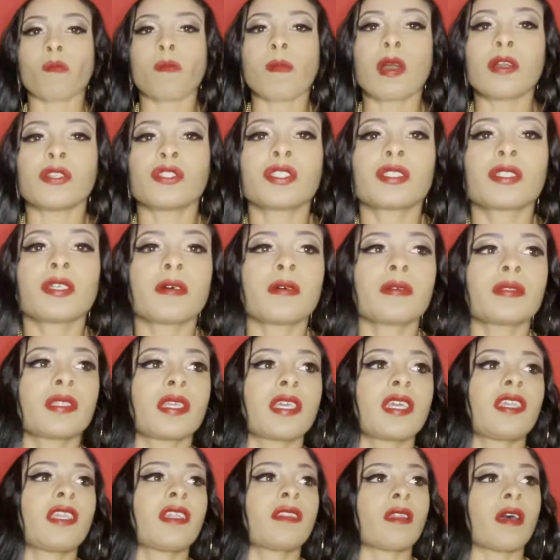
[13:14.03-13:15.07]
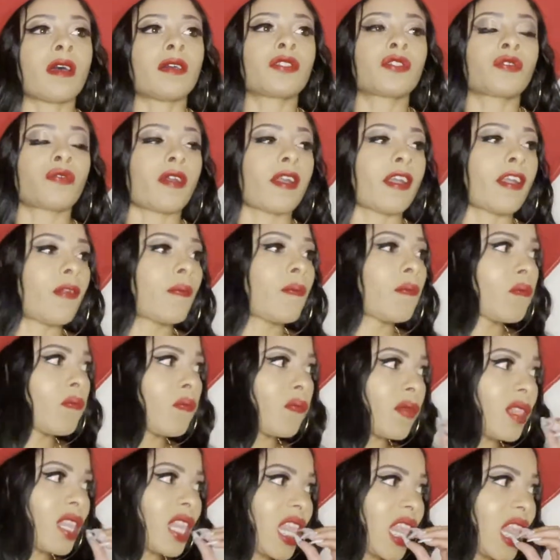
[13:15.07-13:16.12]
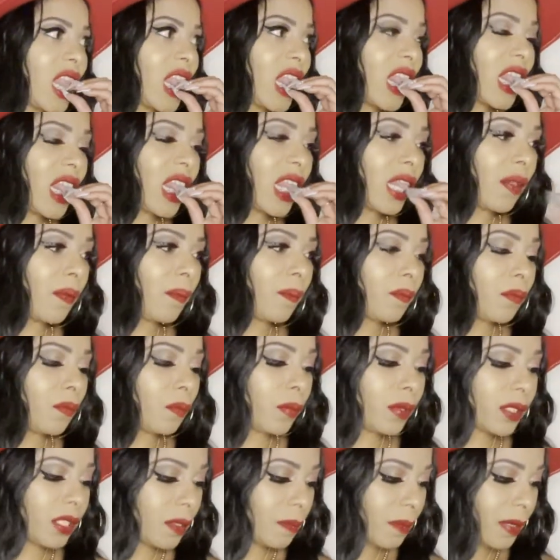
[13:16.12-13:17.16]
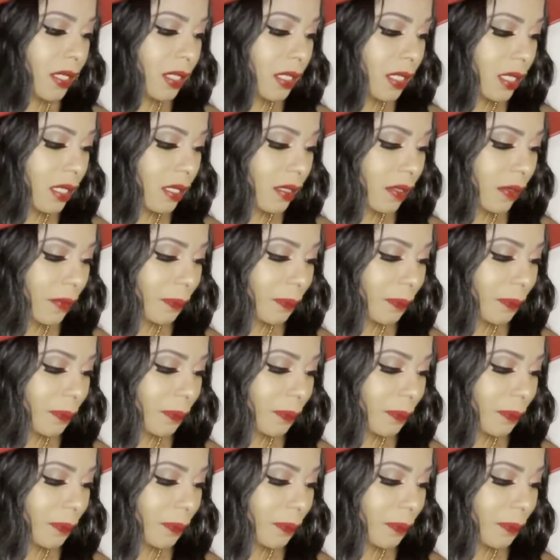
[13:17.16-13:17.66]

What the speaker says: She goes in lingerie. Let's see my teeth.